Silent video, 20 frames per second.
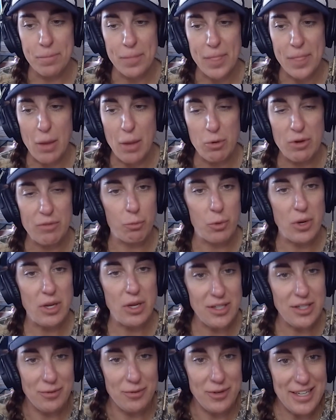we
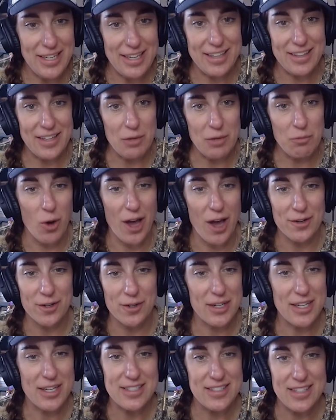need clean water,
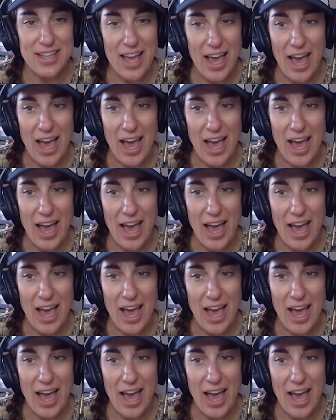because